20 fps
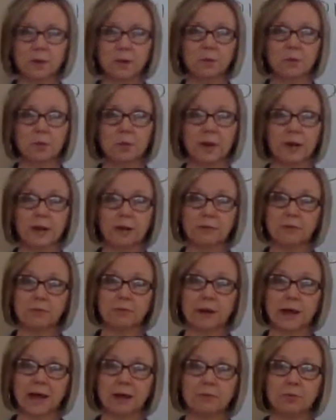We're ready for
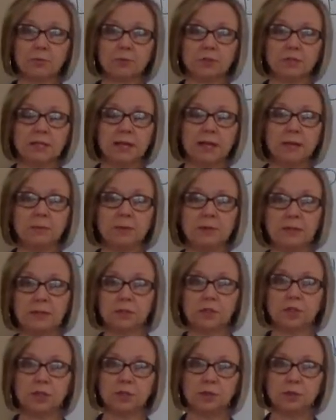Bible today, being
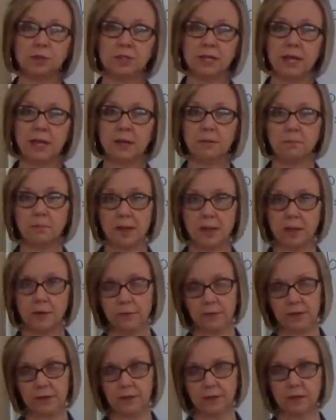Tuesday, May
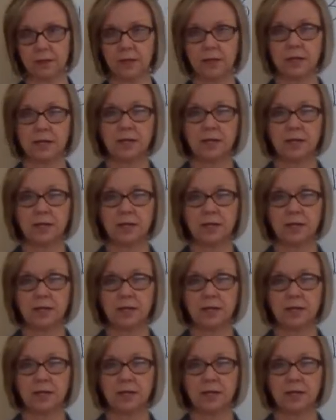5th.